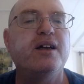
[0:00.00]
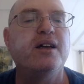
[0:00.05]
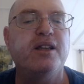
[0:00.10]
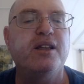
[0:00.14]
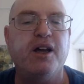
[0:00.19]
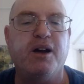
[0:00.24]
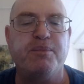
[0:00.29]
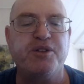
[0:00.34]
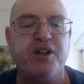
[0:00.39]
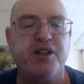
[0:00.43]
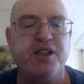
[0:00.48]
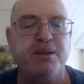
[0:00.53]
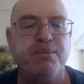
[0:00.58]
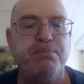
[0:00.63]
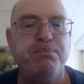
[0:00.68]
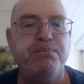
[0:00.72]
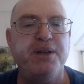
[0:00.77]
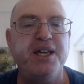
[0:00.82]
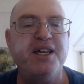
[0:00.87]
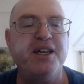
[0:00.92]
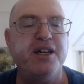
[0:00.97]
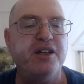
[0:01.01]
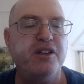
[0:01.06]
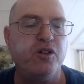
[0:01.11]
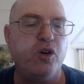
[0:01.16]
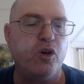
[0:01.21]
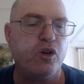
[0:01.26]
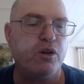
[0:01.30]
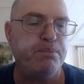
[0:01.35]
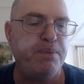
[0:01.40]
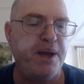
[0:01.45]
no, I'm sorry, the Becon
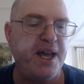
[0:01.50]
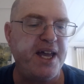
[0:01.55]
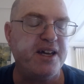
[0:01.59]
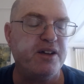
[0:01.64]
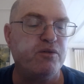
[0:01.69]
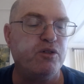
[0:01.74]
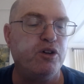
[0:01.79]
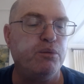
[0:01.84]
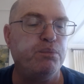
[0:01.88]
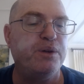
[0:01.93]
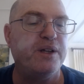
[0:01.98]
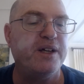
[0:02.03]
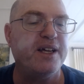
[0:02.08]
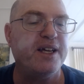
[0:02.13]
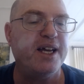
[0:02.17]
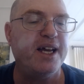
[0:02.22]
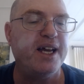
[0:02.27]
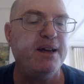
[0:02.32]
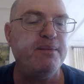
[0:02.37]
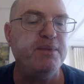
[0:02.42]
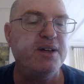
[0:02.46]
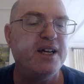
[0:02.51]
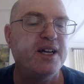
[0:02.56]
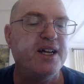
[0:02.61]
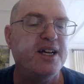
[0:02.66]
or Bacon role playing game.